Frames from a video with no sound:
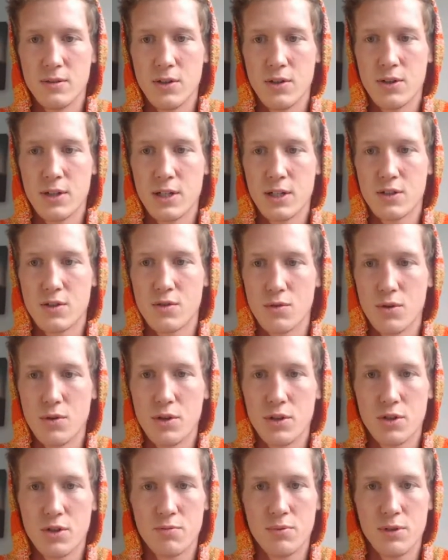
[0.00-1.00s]
Are you guys
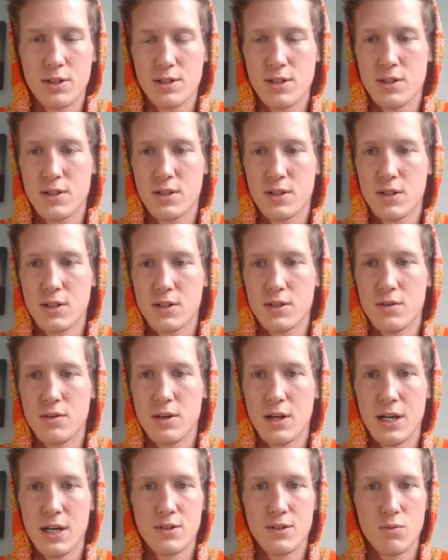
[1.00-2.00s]
growing your businesses? Are you
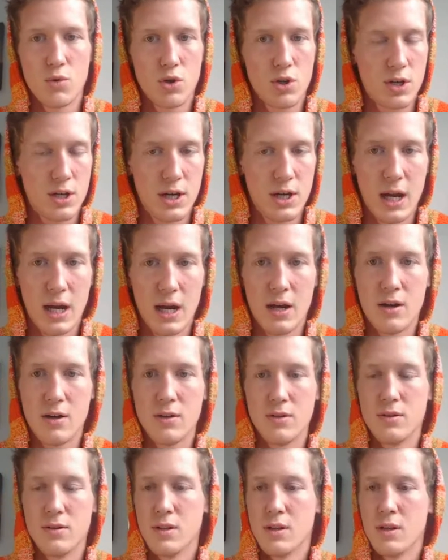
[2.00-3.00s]
guys working
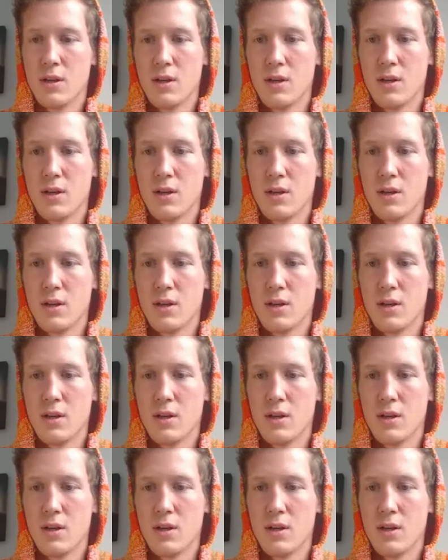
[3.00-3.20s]
out?